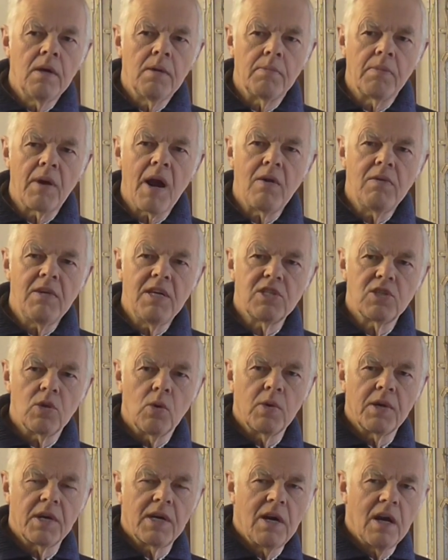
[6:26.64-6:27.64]
browny
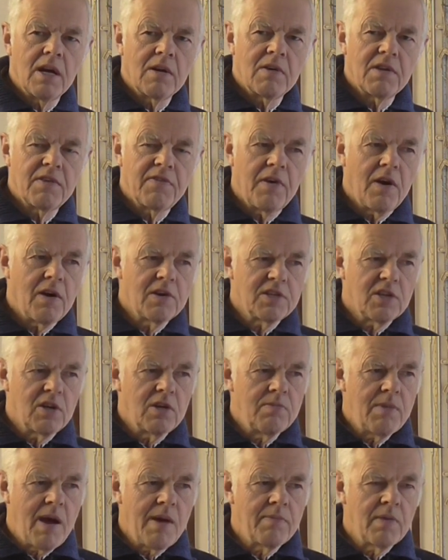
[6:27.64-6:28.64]
sort of colour as far as I
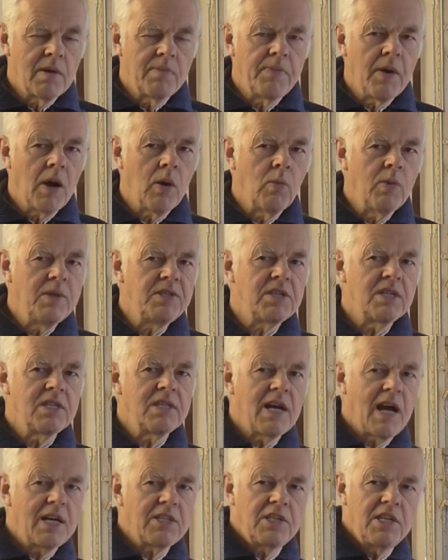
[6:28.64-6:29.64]
remember, but we
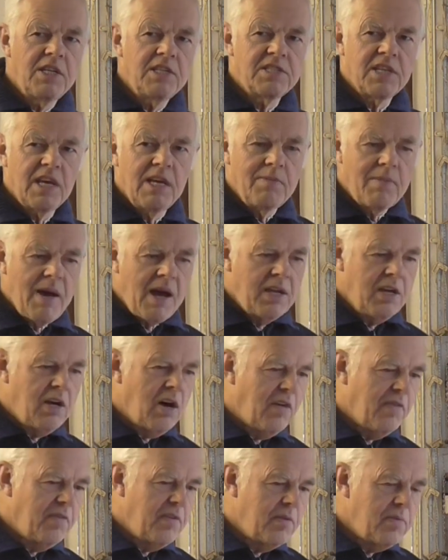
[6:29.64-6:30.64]
didn't actually see many
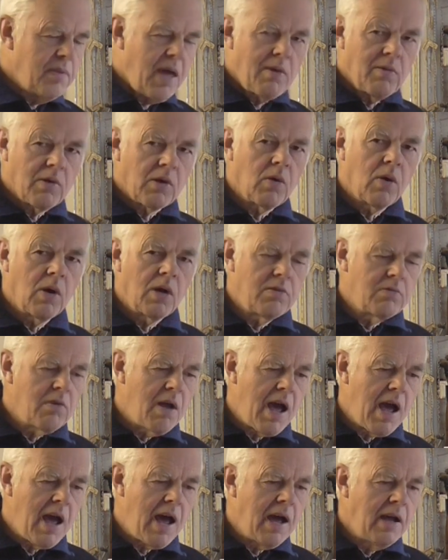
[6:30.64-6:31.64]
of them. They were quite
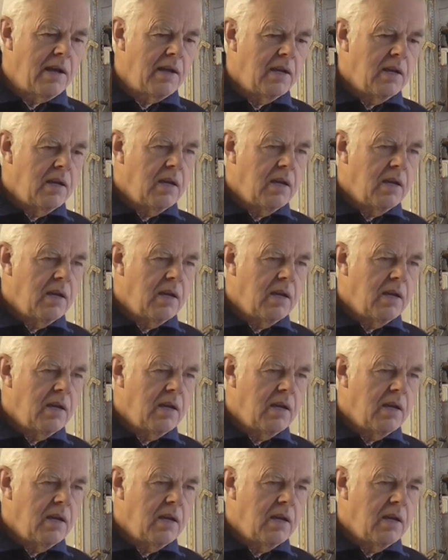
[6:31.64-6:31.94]
rare.